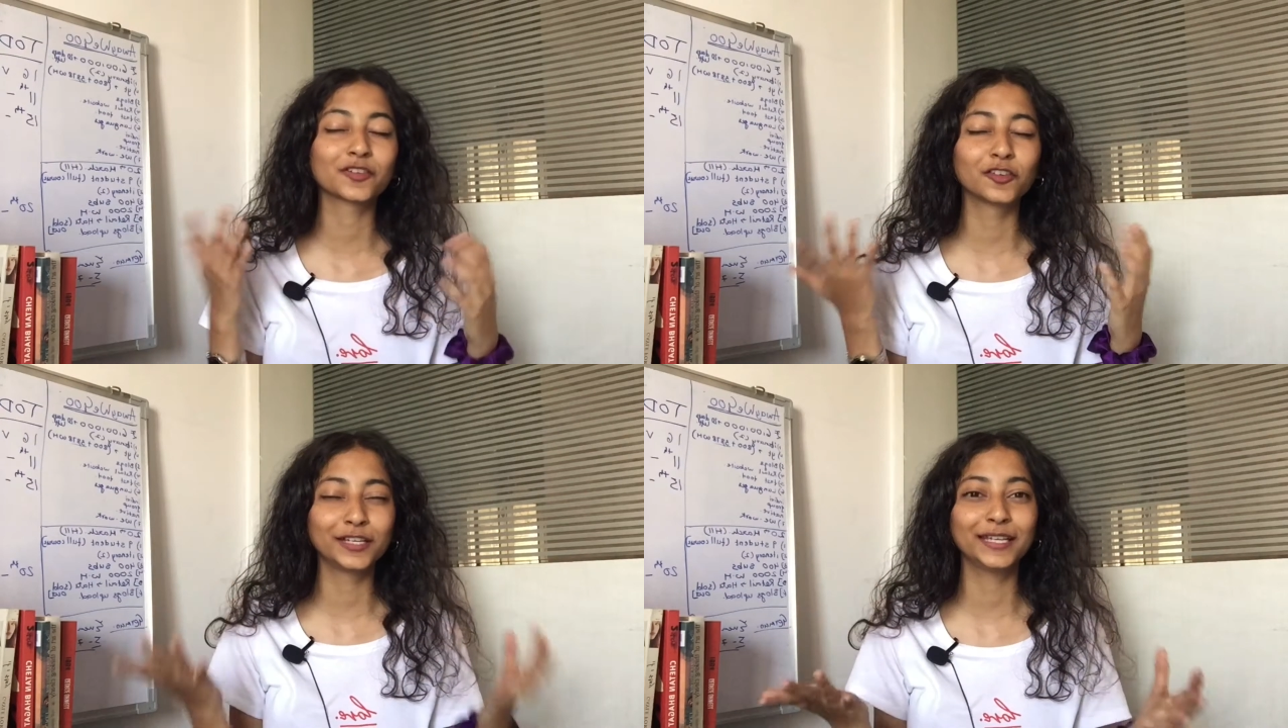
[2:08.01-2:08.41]

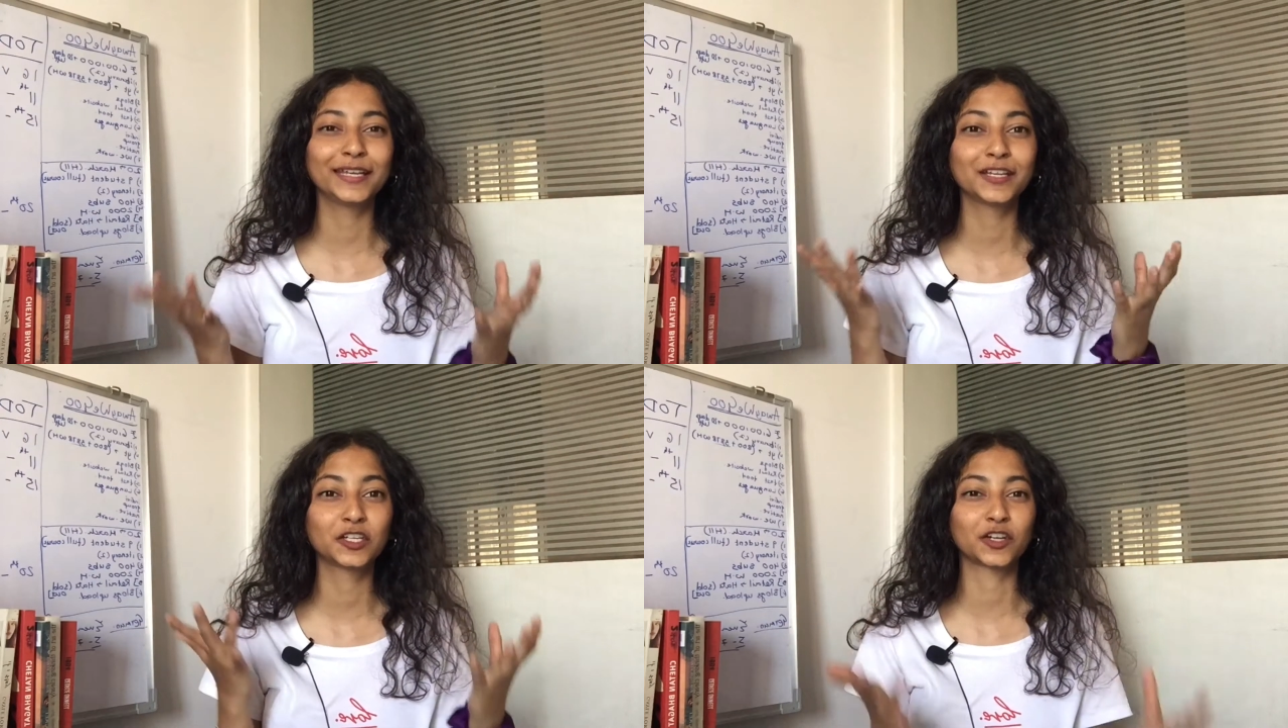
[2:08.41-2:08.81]
really
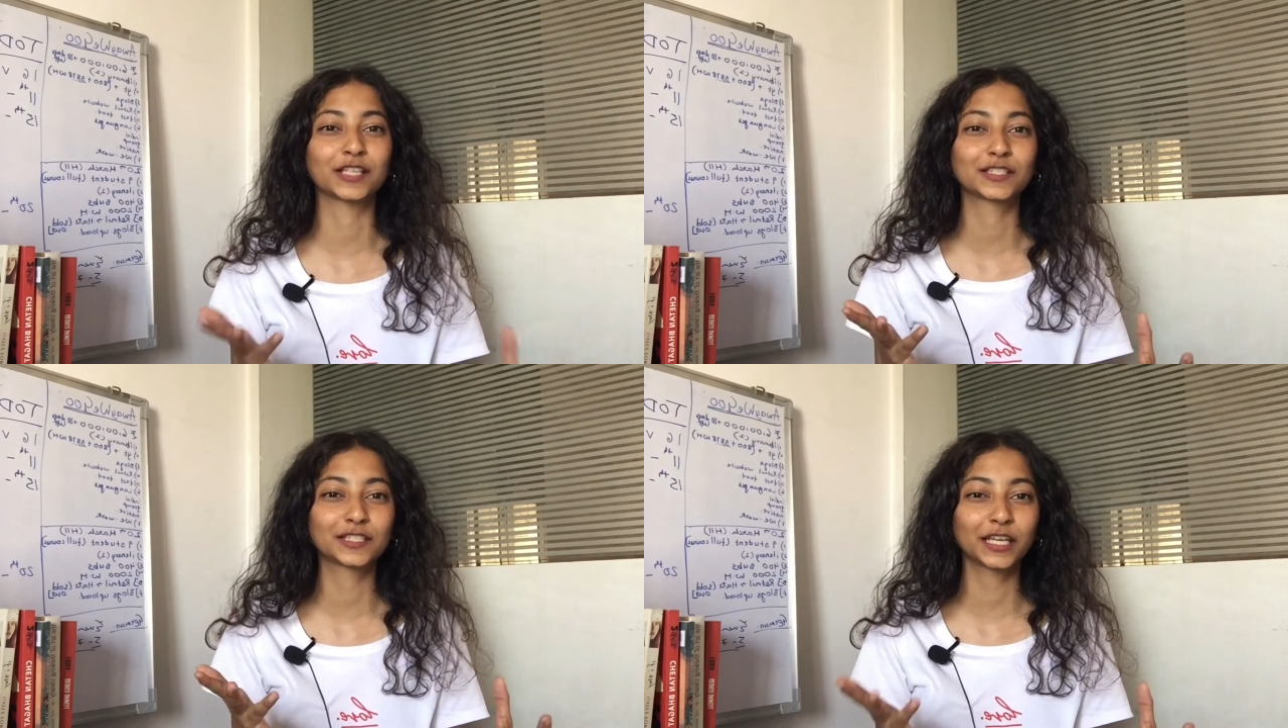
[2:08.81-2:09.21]

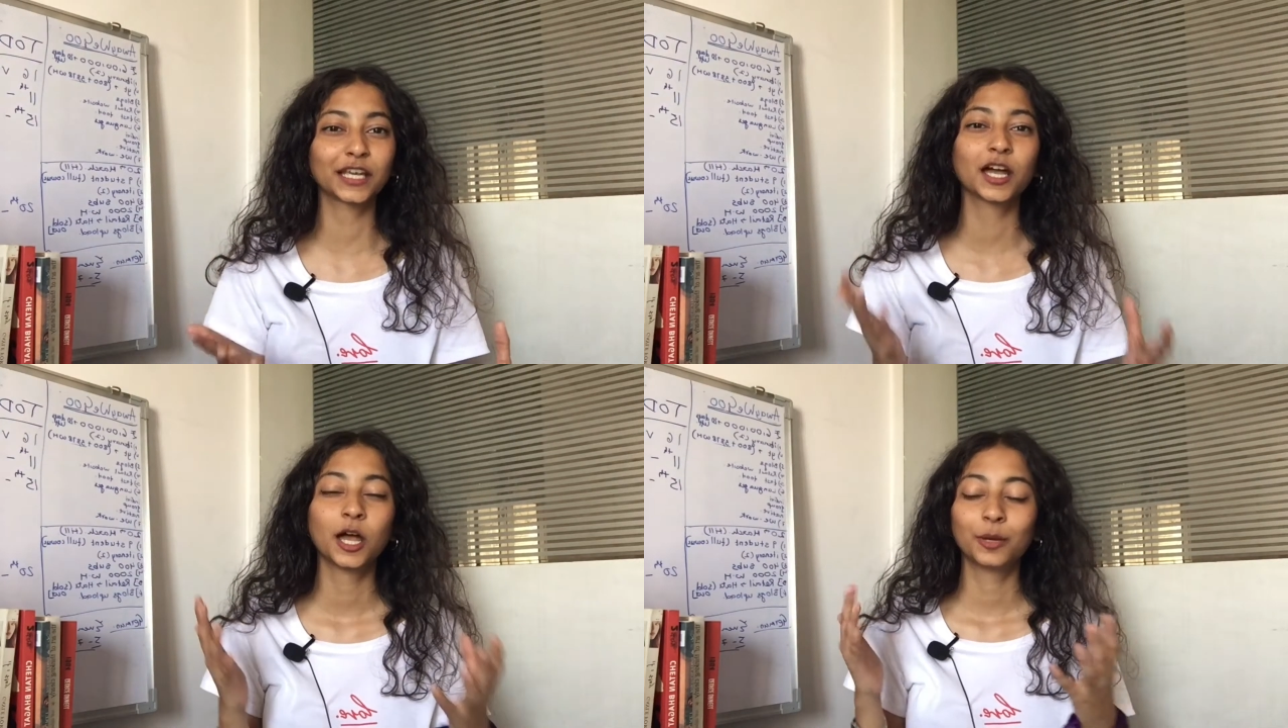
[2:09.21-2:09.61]

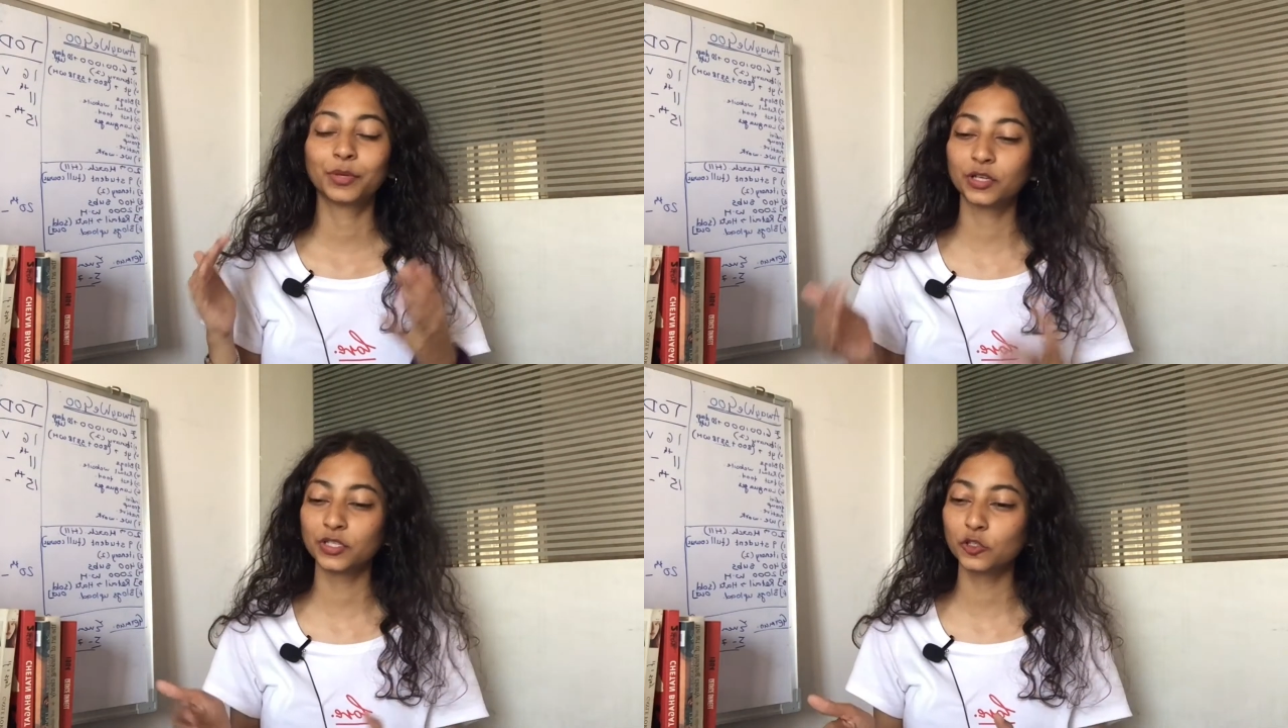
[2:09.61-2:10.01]
interesting
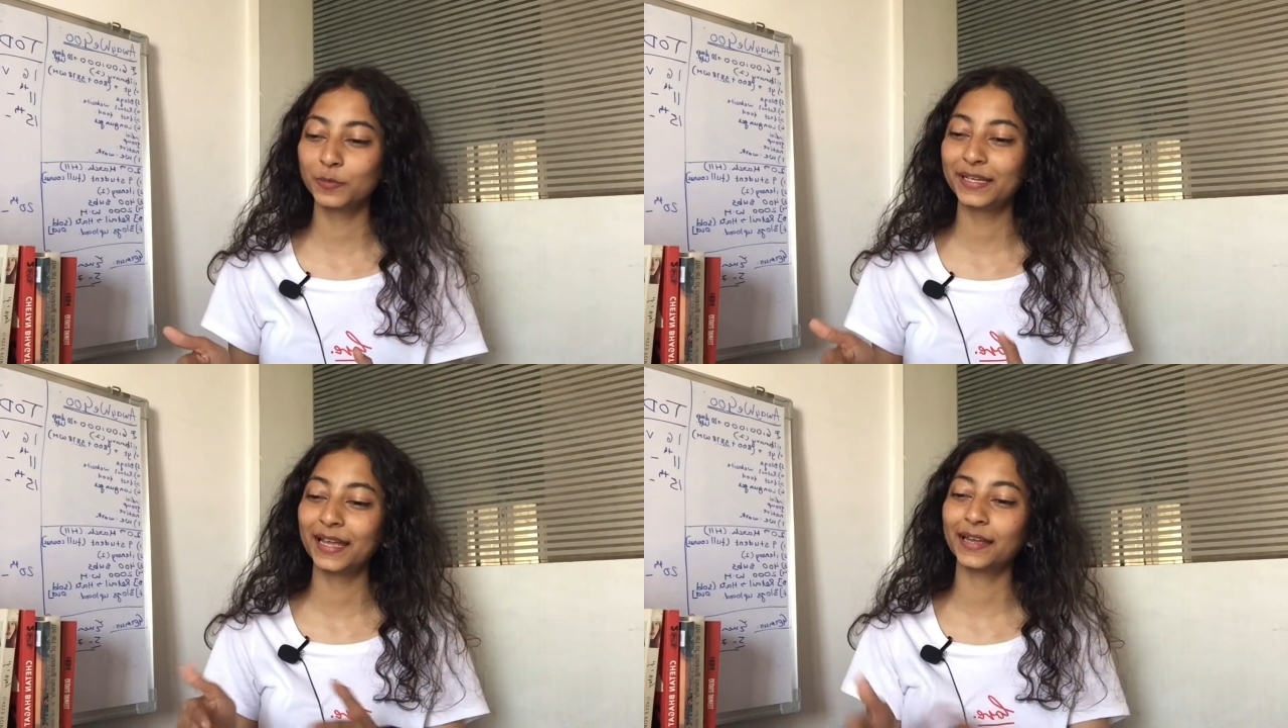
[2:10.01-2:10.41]
because you'll
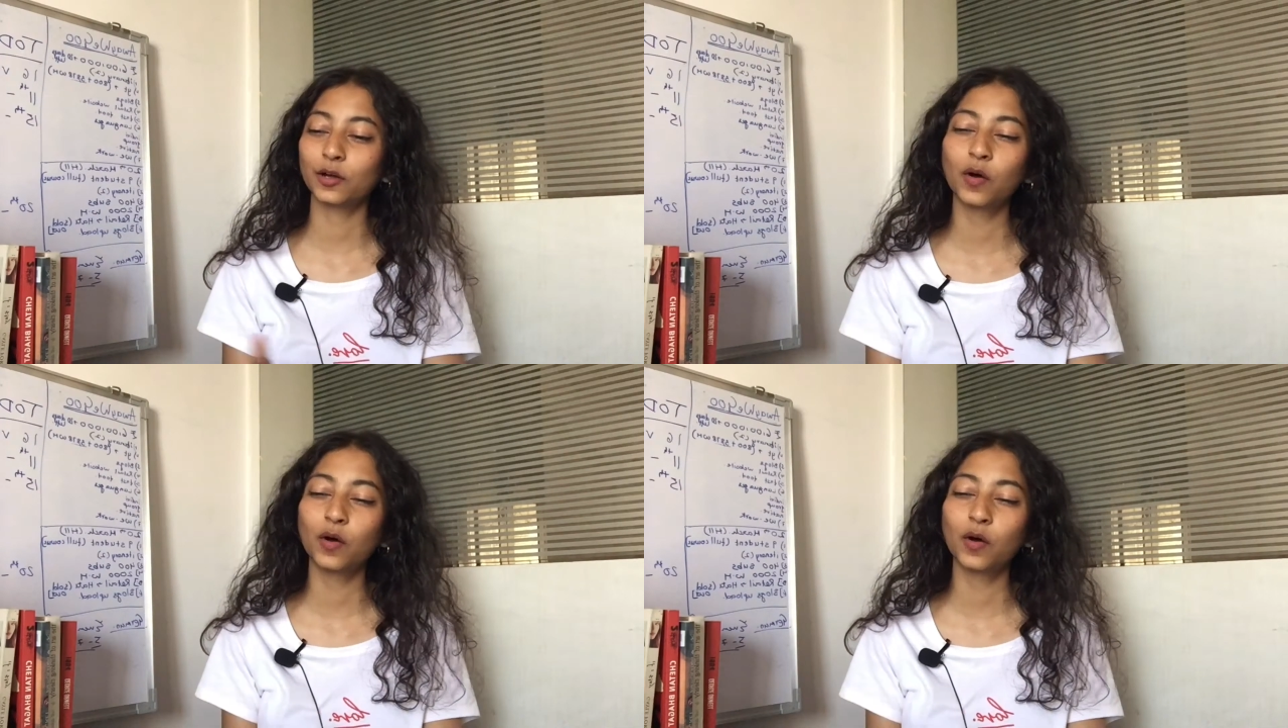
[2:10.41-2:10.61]
be like,